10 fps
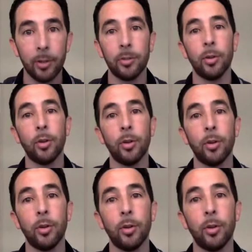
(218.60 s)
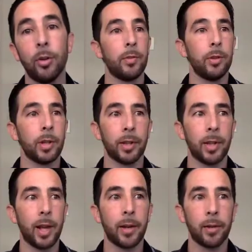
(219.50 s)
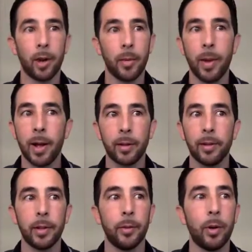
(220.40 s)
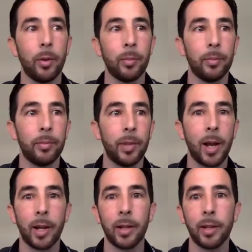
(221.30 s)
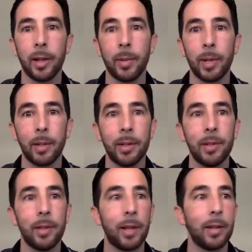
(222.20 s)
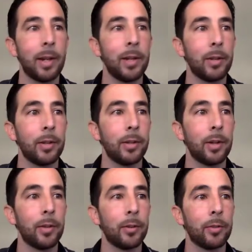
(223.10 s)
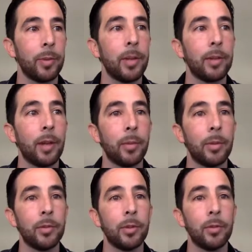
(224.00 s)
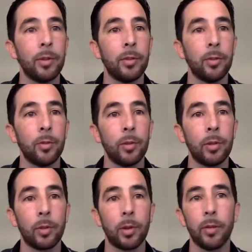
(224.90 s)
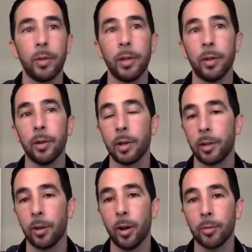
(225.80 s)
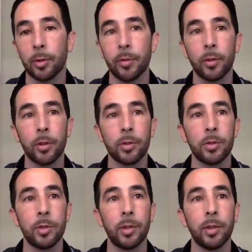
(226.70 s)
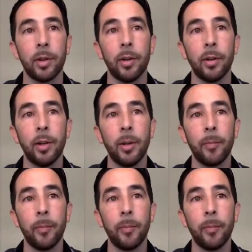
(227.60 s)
So if you look at that, you're automatically thinking, well, I'm not getting that many leads on that day, and you can tell the spend's not much different. So if we look right over here at the cost per conversion, you can tell,